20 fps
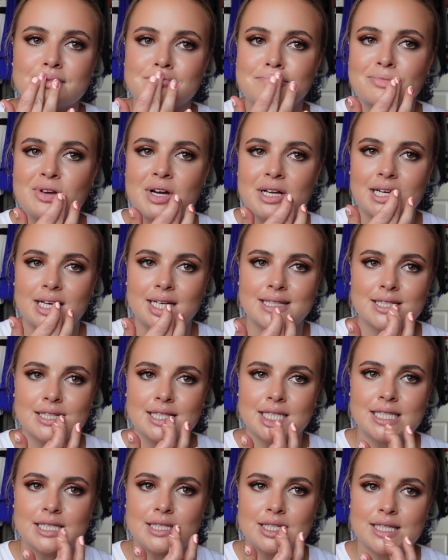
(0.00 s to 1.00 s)
And what that
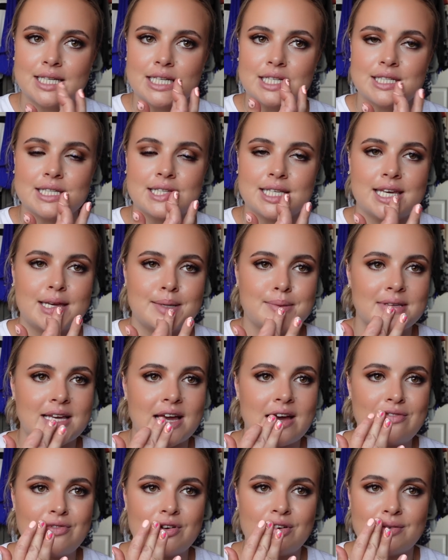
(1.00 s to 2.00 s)
does is it just keeps
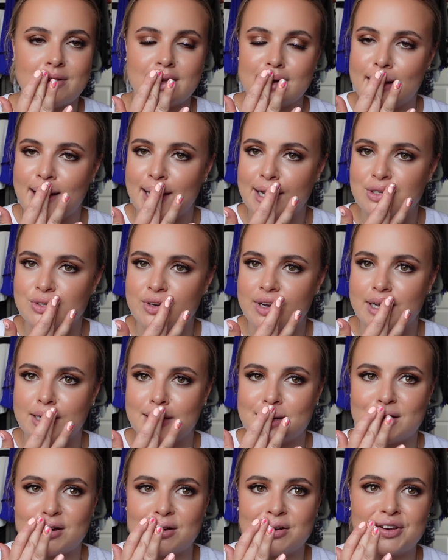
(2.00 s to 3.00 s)
everything
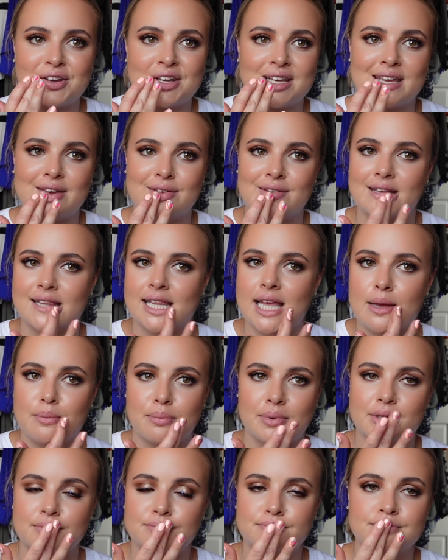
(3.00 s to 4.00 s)
hydrated underneath your lip.
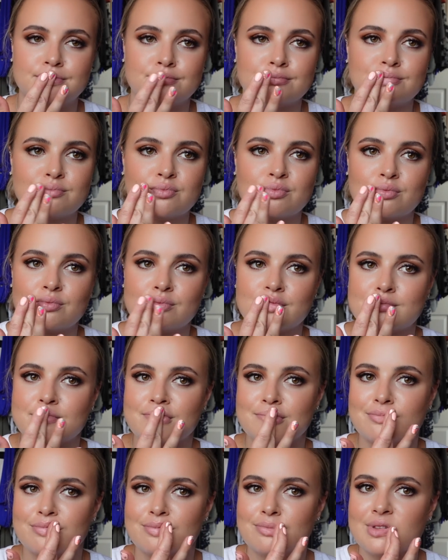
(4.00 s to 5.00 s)

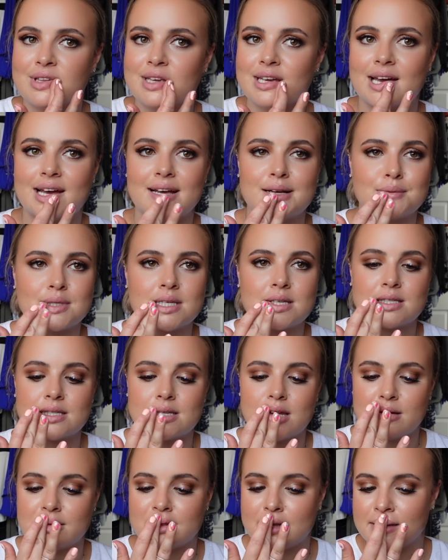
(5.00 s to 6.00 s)
It helps it
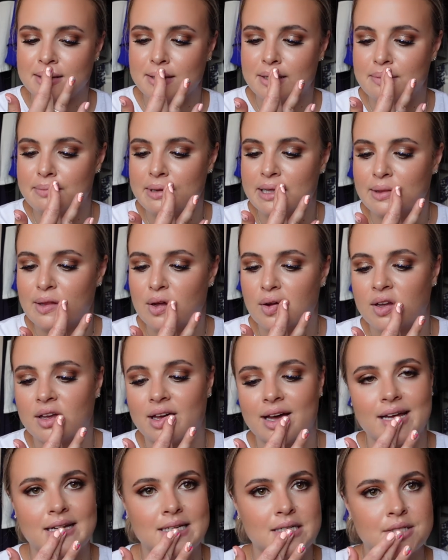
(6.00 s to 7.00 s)
stay on that little bit
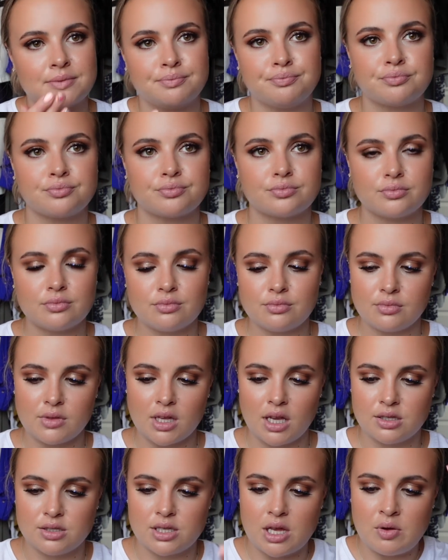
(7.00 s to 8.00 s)
longer.
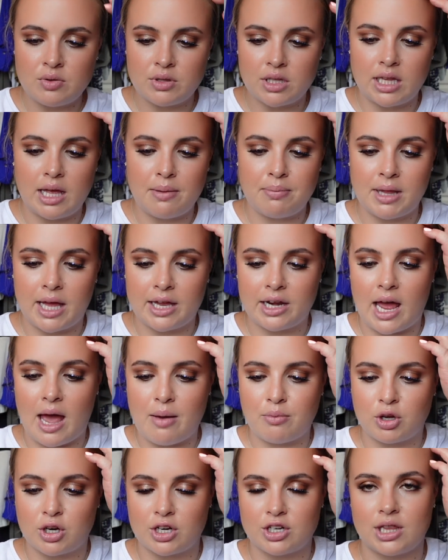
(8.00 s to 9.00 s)
So the lip liner
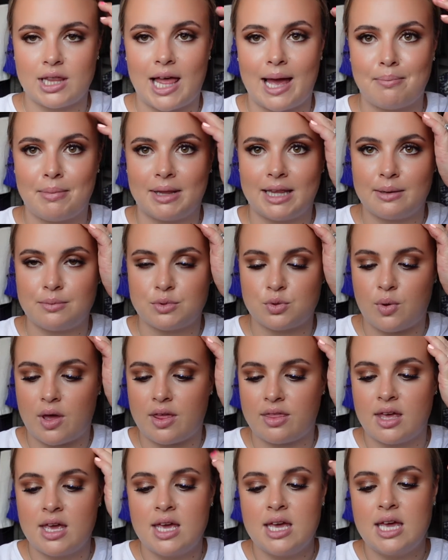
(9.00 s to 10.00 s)
I'm going to line my lips
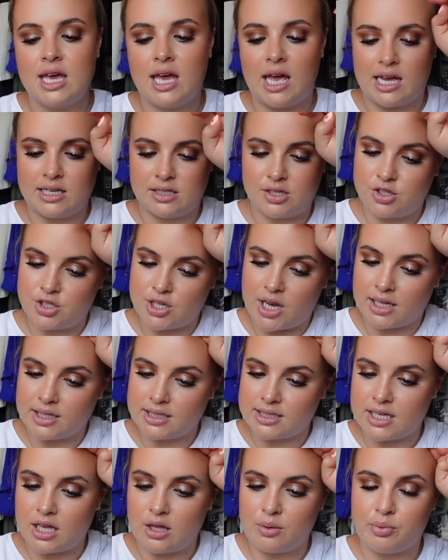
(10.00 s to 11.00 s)
with is the
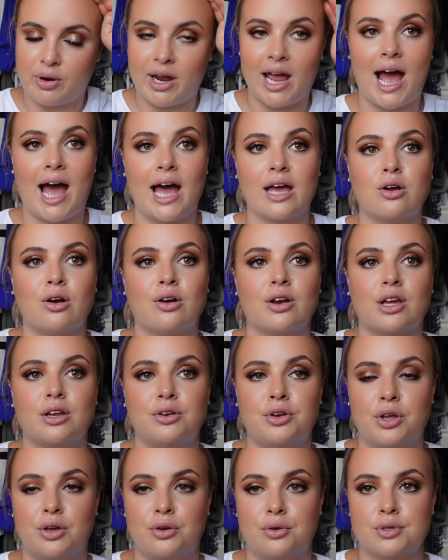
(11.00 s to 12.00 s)
Charlotte Tilbury Iconic
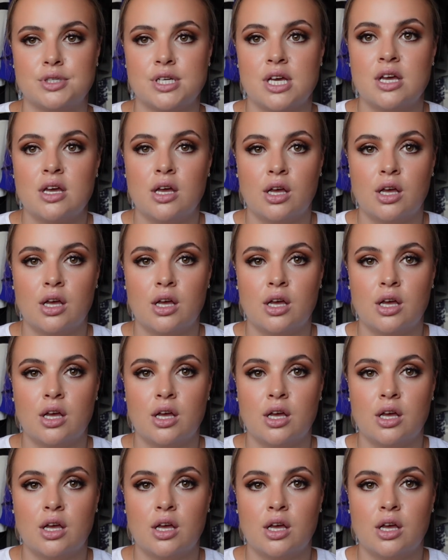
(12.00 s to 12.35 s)
Nude.